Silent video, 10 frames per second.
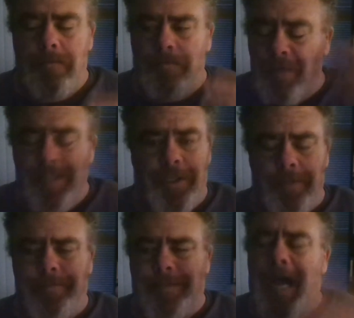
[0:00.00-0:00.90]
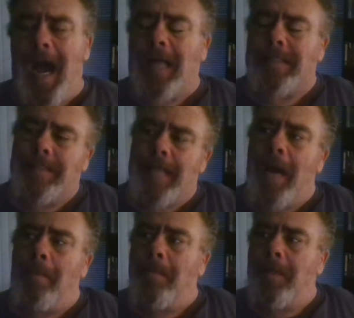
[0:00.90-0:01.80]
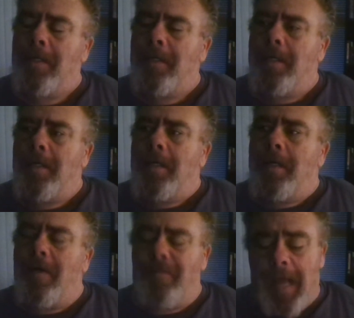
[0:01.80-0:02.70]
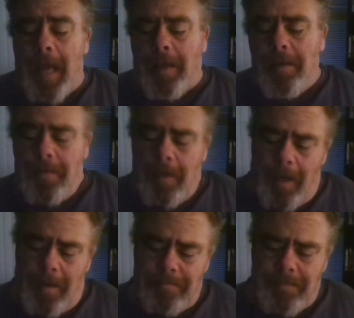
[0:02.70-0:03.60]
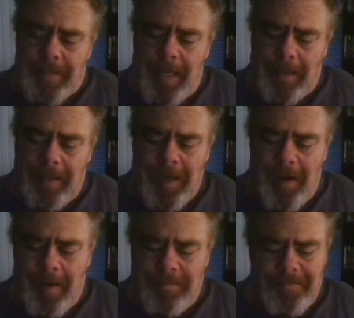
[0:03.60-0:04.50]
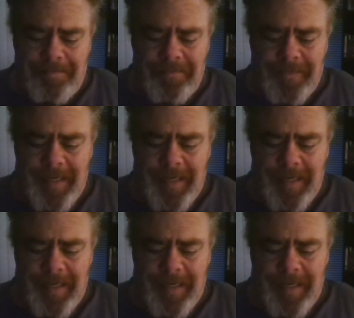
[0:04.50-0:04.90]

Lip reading: Richard. God damn. of Dick, saying, you know, that